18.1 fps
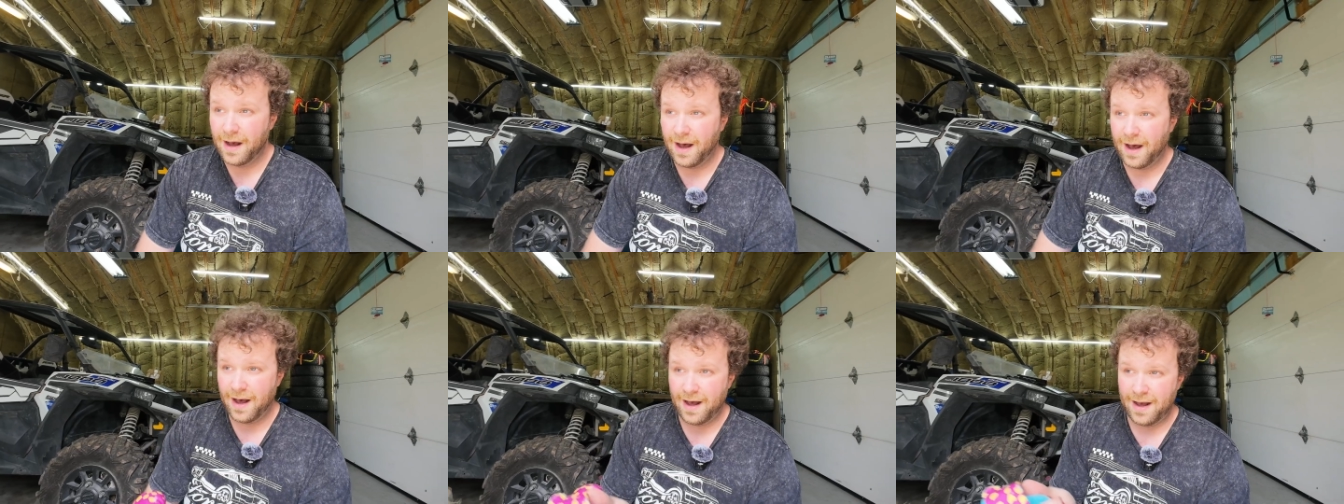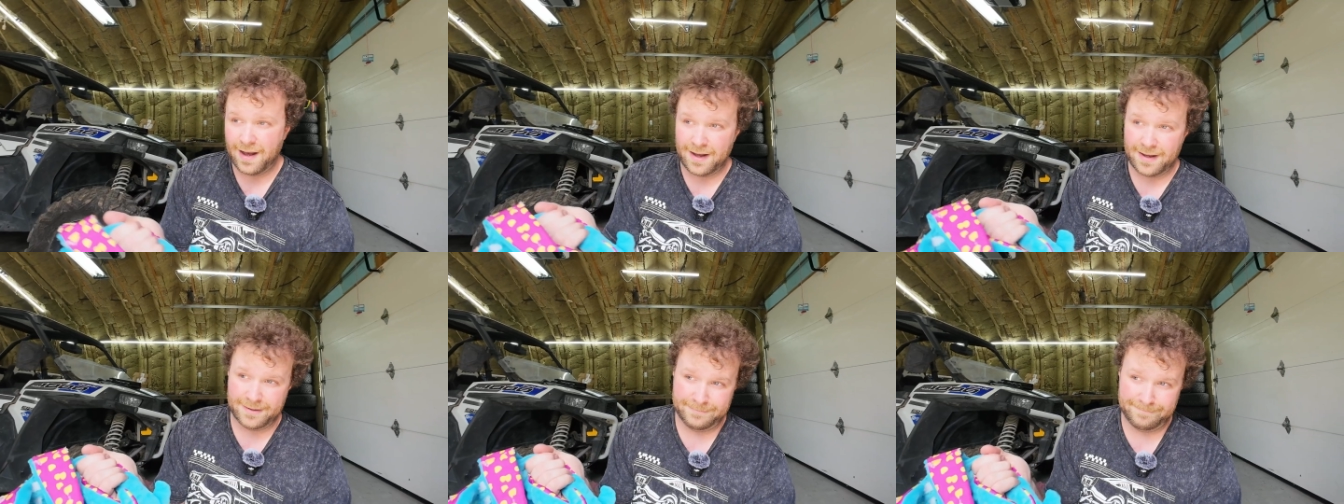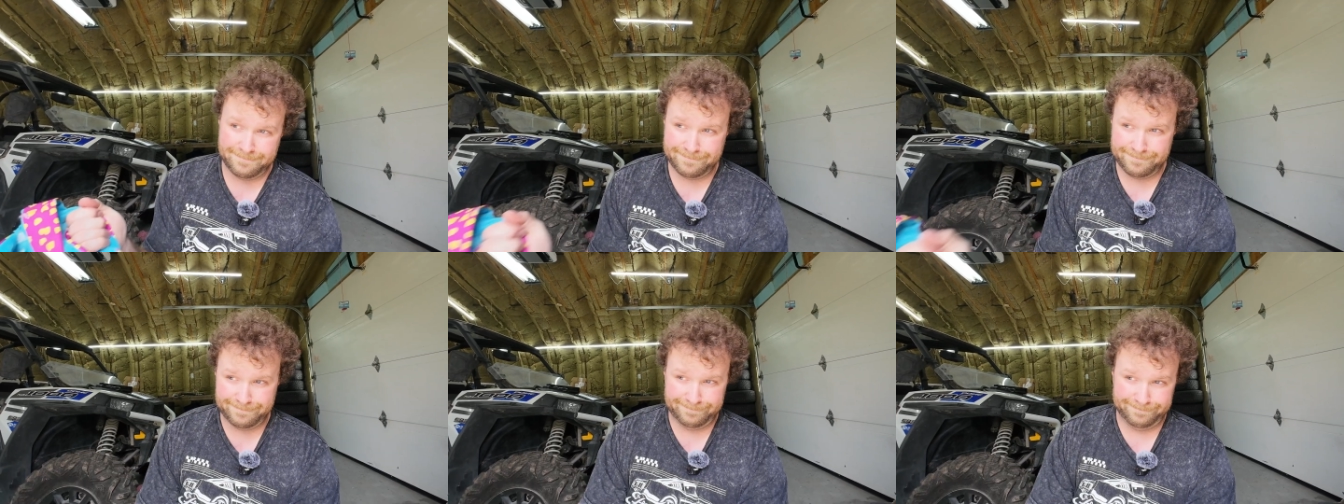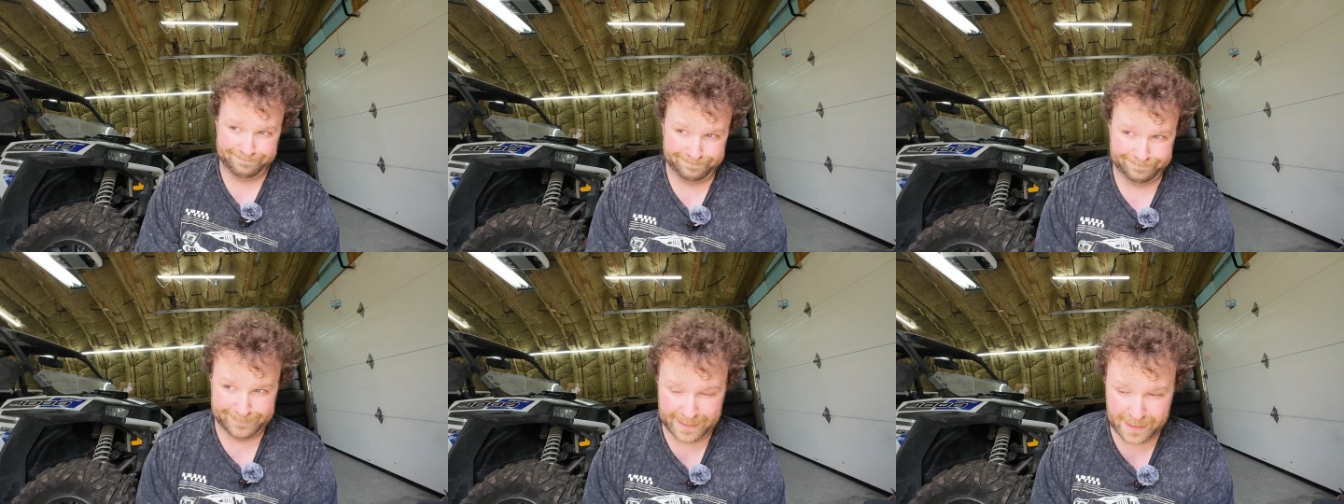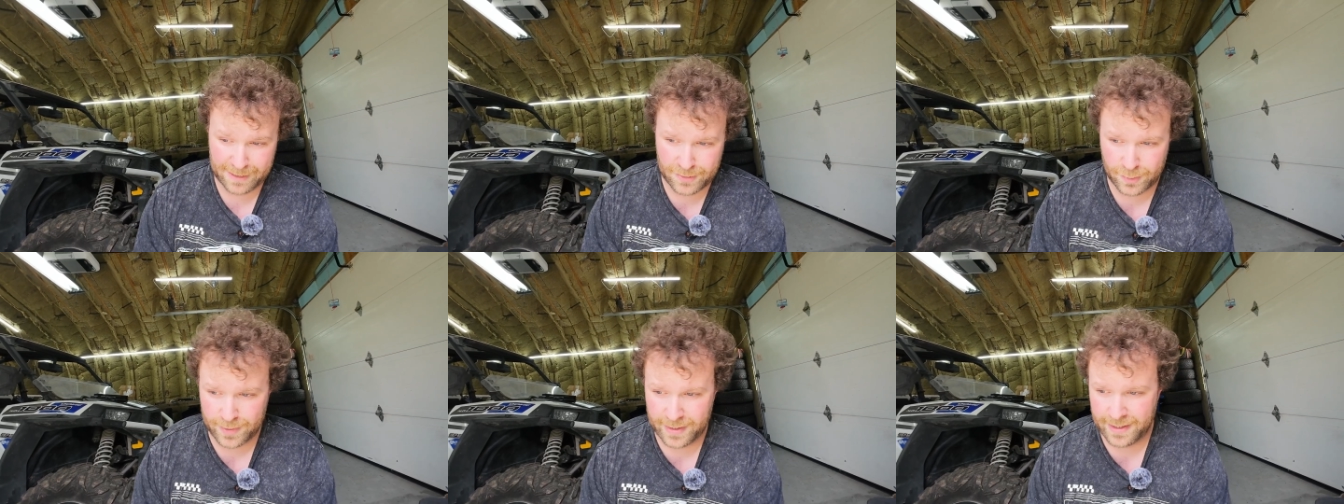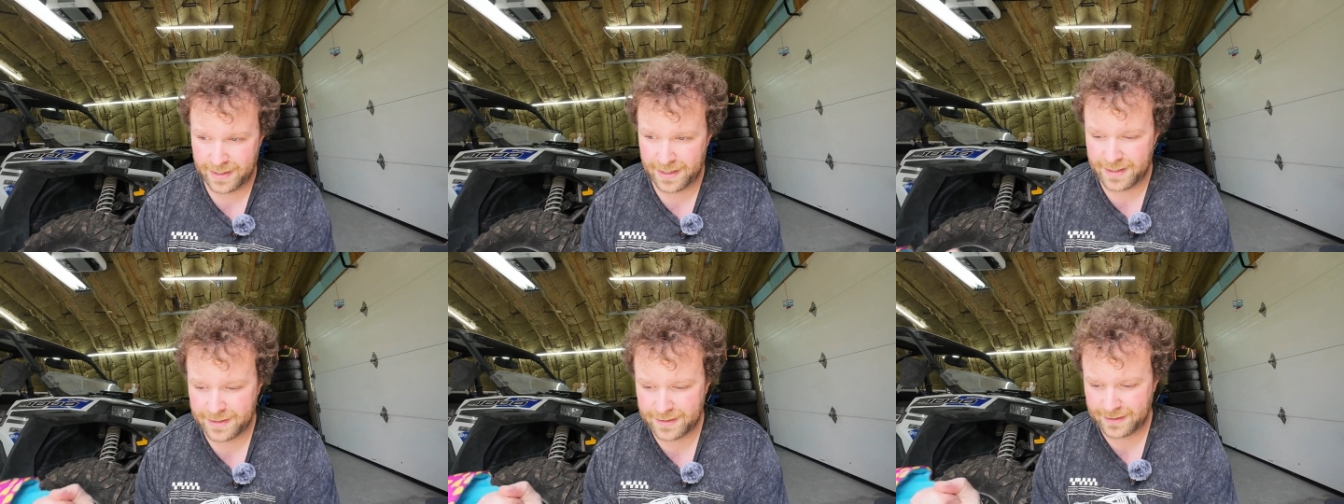Uh, it is what it
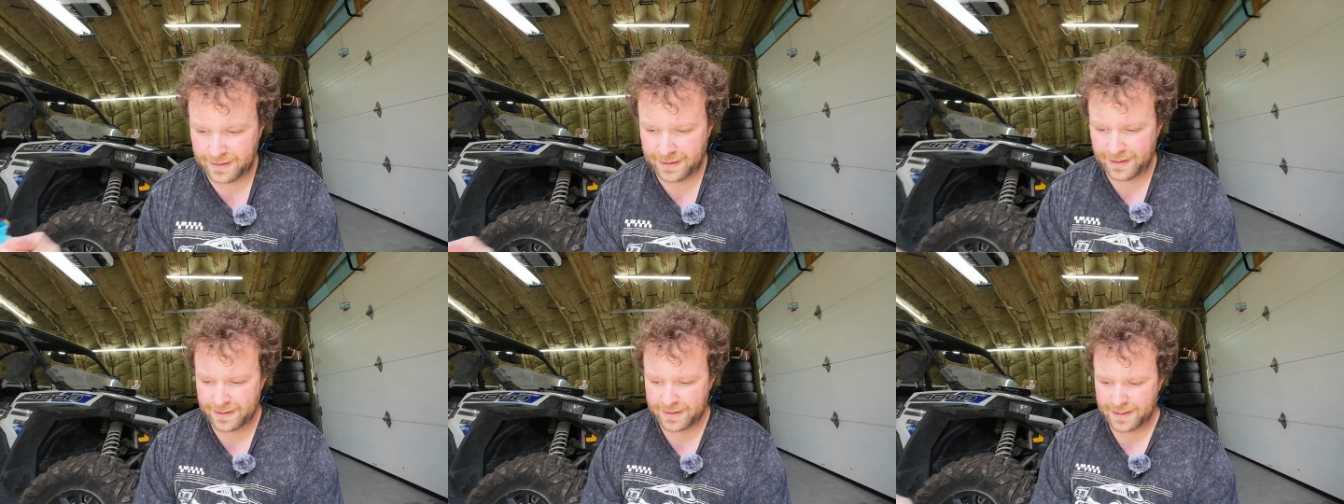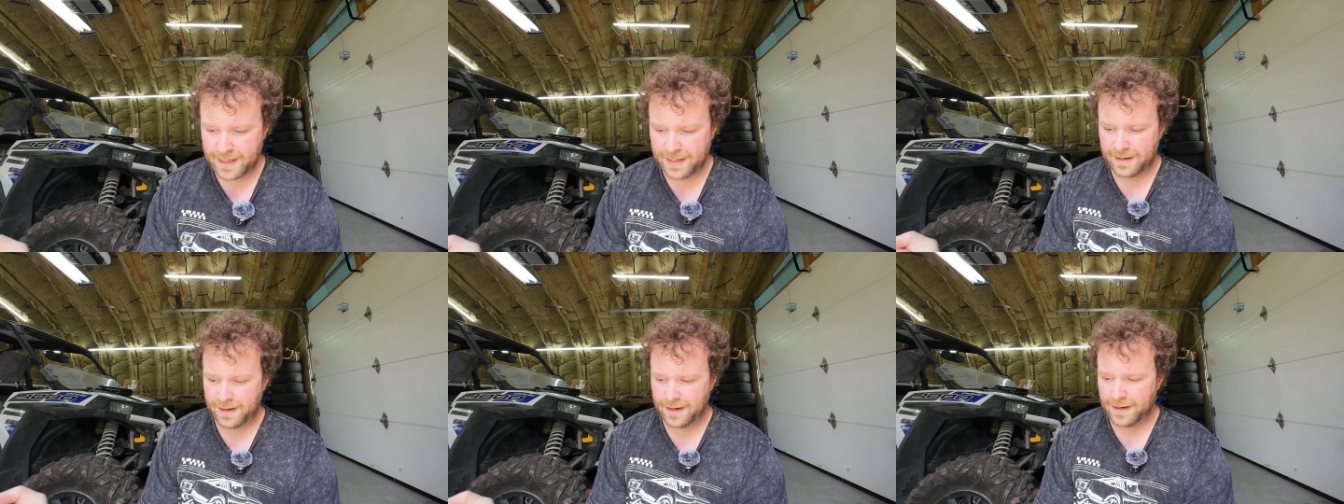is, like I said,